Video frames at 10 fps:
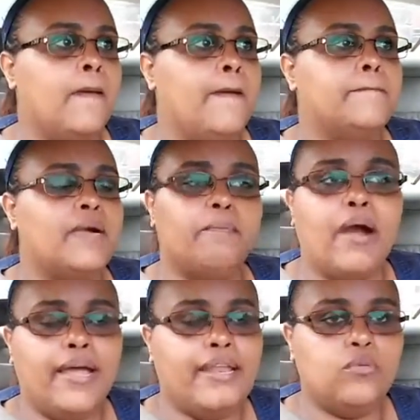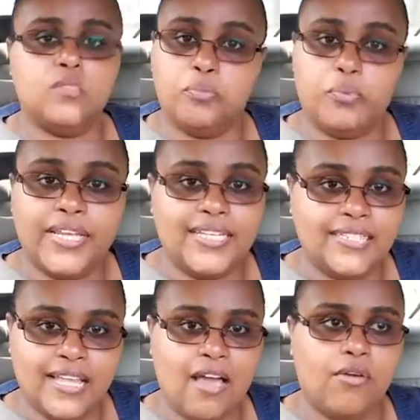Like, my body was
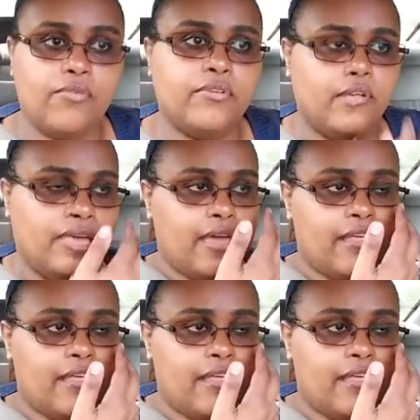breaking down